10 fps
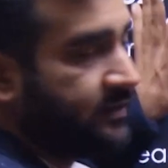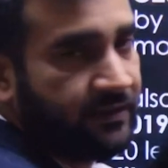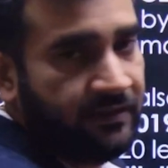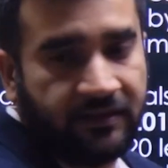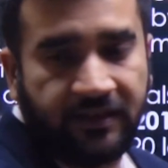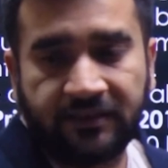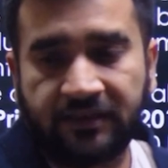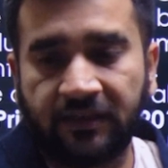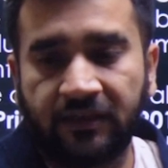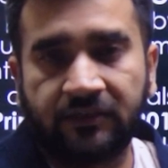this
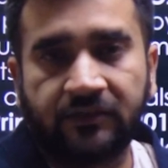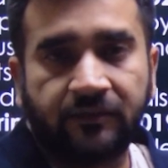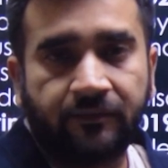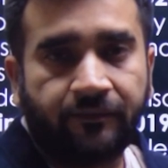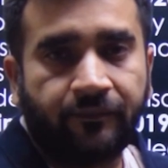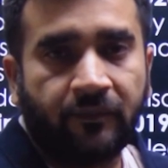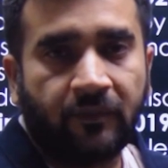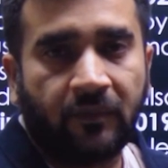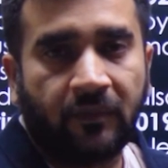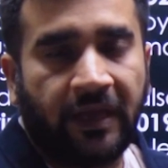year's,
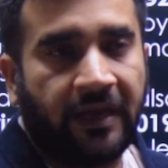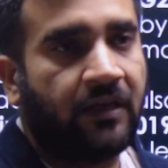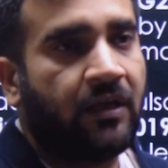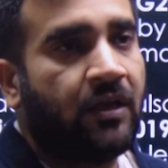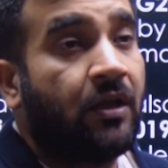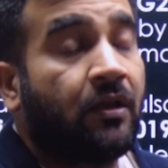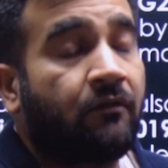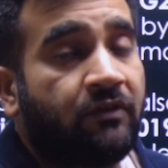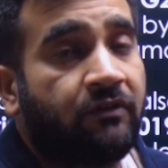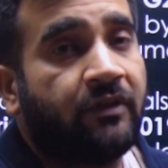that
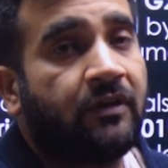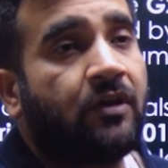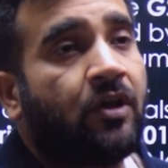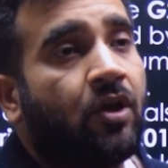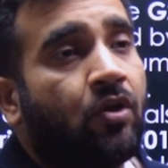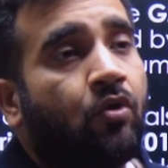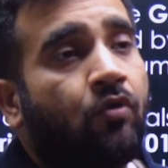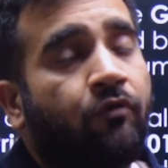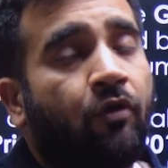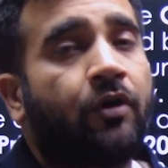we will go
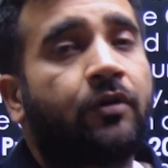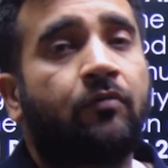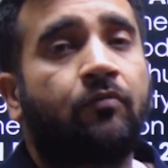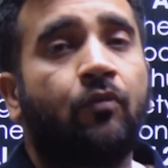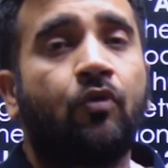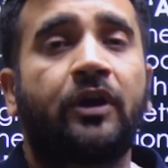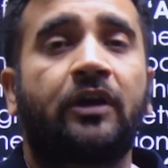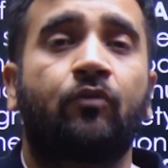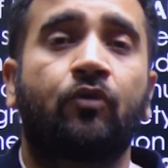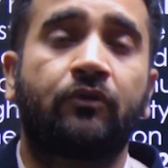for more and more